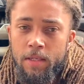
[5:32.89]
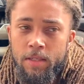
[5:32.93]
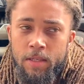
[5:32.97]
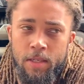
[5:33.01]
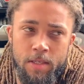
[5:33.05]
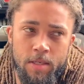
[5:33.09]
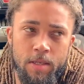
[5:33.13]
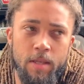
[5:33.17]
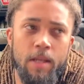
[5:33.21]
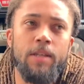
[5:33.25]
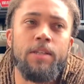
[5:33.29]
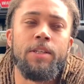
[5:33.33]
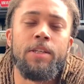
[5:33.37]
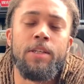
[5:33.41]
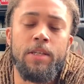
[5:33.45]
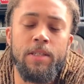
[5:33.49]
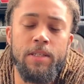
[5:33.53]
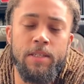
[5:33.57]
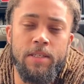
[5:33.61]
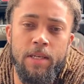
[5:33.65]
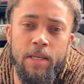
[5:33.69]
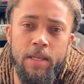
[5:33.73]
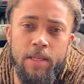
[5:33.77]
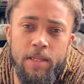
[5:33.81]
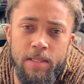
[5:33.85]
just so that she
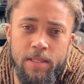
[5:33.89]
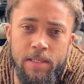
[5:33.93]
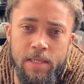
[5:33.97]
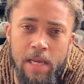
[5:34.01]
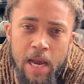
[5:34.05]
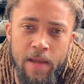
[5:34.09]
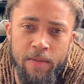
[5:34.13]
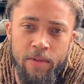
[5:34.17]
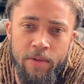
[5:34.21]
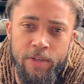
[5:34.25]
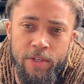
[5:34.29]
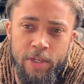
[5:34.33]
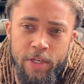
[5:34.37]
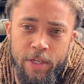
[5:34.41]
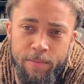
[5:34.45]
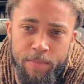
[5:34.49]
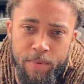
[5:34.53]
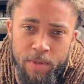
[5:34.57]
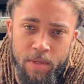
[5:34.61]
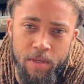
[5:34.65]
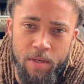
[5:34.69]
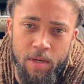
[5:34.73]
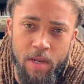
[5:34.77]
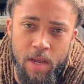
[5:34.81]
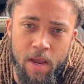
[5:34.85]
could sit inside the
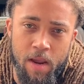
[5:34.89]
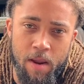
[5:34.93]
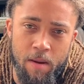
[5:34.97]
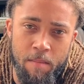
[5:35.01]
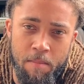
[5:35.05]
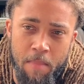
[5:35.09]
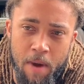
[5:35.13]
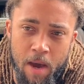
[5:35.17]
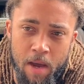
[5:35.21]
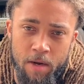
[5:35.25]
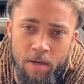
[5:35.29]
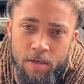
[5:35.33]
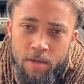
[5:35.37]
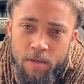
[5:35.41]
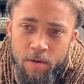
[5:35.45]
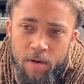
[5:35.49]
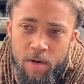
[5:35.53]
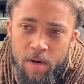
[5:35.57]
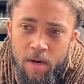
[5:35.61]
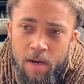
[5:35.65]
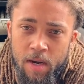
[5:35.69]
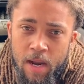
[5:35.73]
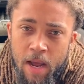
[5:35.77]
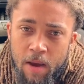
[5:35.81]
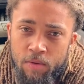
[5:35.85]
Jeep and
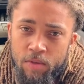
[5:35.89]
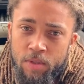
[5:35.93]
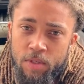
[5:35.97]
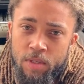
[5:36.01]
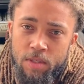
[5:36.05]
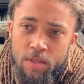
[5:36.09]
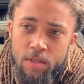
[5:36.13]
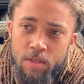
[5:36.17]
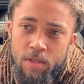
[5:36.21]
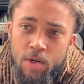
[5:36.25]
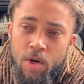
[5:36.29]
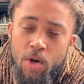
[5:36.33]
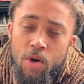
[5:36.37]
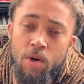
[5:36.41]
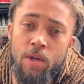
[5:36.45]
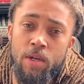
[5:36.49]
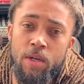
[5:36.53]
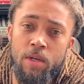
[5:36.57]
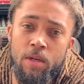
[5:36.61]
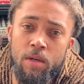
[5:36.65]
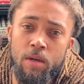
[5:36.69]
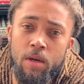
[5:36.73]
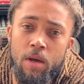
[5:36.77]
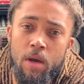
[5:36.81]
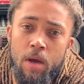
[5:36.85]
monitor it. And I was
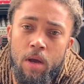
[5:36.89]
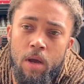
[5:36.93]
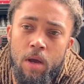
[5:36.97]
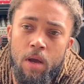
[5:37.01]
turning